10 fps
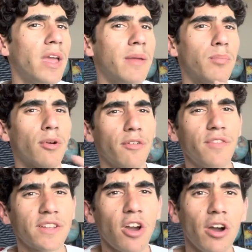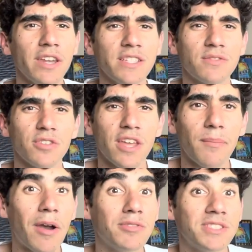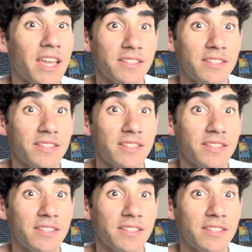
a perfect audience for them. I would say